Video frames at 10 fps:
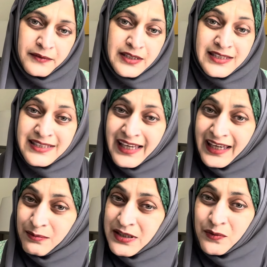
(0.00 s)

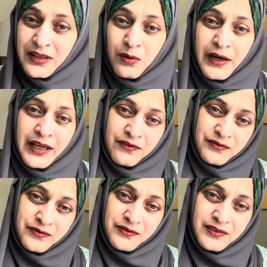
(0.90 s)
Same is with the wife.
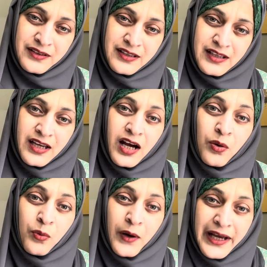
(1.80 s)
A
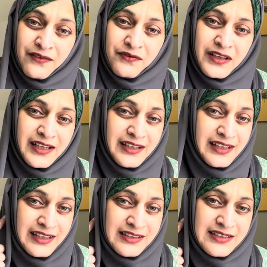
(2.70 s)
wife
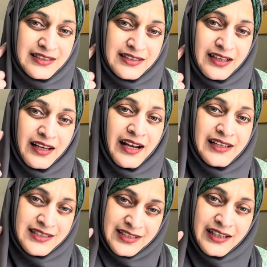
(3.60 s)
needs a
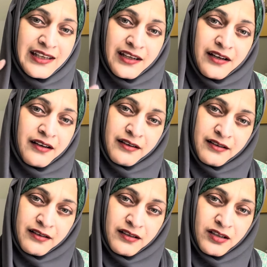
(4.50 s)
listening ear.
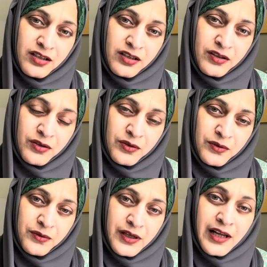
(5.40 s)

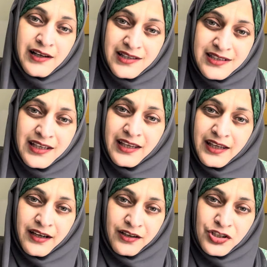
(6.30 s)
A listening
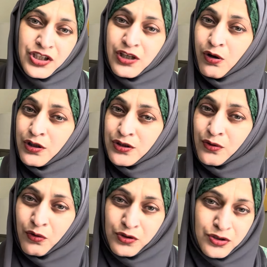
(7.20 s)
ear. She also
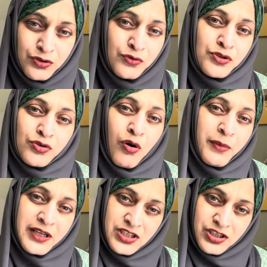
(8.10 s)
goes through so
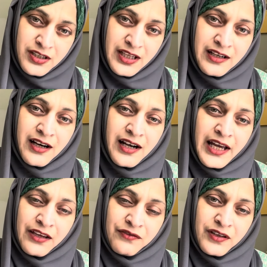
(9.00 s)
much in her
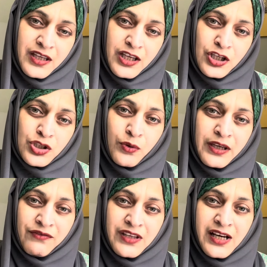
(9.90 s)
life. So
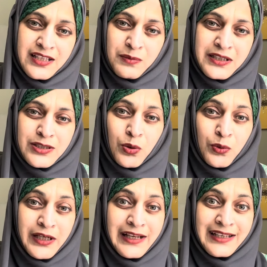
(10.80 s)
if the husband is
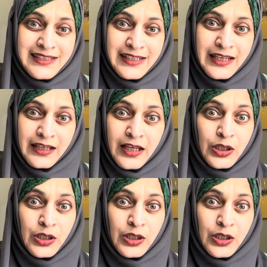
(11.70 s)
only listening,